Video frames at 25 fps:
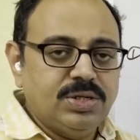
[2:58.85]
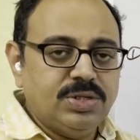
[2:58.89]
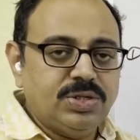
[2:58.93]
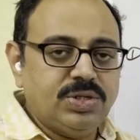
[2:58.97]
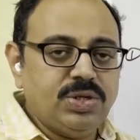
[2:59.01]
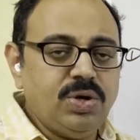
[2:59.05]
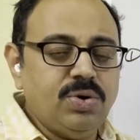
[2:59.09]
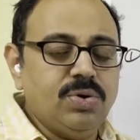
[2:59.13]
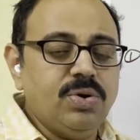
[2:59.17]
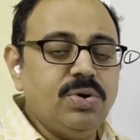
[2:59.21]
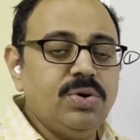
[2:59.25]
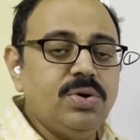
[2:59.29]

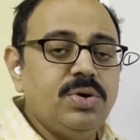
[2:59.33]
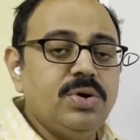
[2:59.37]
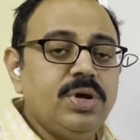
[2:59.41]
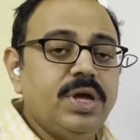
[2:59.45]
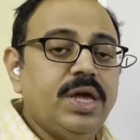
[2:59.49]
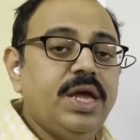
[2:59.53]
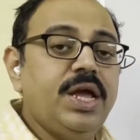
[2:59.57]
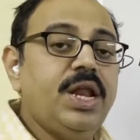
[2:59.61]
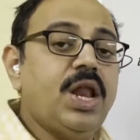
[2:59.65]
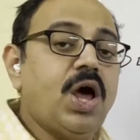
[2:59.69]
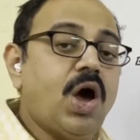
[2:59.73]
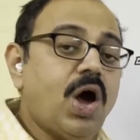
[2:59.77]

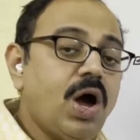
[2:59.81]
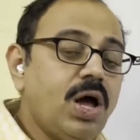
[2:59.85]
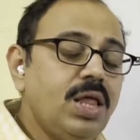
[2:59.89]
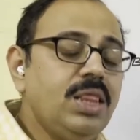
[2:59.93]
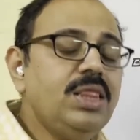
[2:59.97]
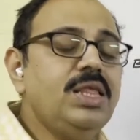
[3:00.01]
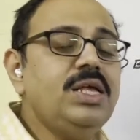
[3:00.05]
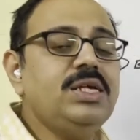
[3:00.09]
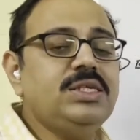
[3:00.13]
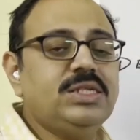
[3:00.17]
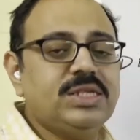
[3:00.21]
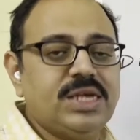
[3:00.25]
So, in
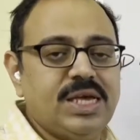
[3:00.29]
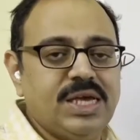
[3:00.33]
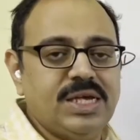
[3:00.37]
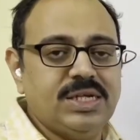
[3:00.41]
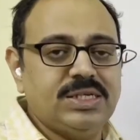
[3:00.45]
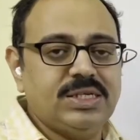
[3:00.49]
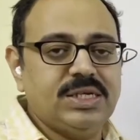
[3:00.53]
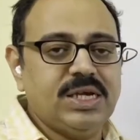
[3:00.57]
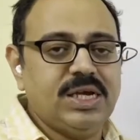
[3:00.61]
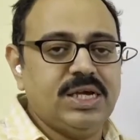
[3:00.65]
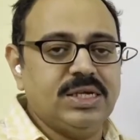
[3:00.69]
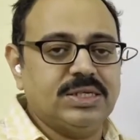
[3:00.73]
all these
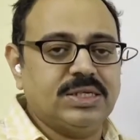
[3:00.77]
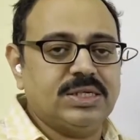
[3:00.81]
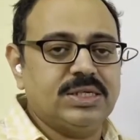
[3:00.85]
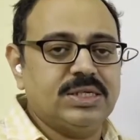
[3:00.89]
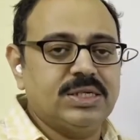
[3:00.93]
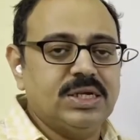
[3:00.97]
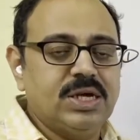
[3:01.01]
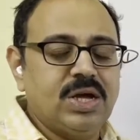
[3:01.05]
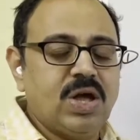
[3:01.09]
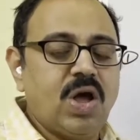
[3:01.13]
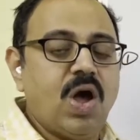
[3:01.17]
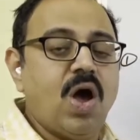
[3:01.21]

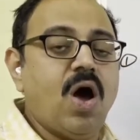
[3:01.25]
cases,